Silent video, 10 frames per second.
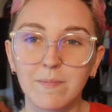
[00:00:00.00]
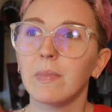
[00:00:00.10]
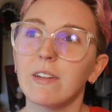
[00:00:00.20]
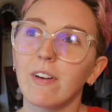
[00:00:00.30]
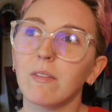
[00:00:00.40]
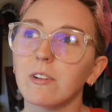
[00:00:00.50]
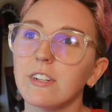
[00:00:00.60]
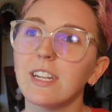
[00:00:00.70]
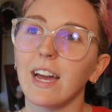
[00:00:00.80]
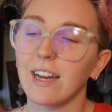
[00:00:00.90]
But if I were
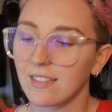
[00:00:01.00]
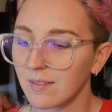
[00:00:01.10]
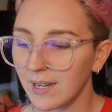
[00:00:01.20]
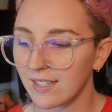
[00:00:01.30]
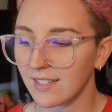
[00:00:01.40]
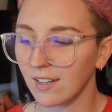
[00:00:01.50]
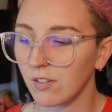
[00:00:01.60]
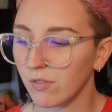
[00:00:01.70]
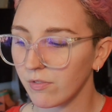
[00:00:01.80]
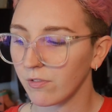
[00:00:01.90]
to ask
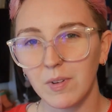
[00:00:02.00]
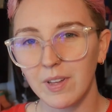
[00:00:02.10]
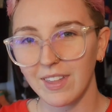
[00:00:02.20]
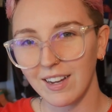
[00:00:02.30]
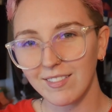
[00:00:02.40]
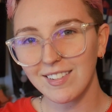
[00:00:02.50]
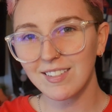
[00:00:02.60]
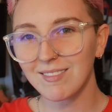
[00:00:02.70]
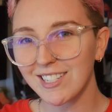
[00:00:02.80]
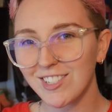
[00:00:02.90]
myself without this
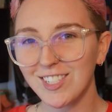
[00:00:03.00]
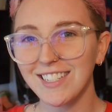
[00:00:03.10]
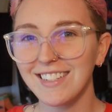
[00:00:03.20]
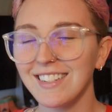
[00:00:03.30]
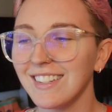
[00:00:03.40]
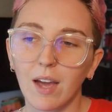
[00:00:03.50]
question,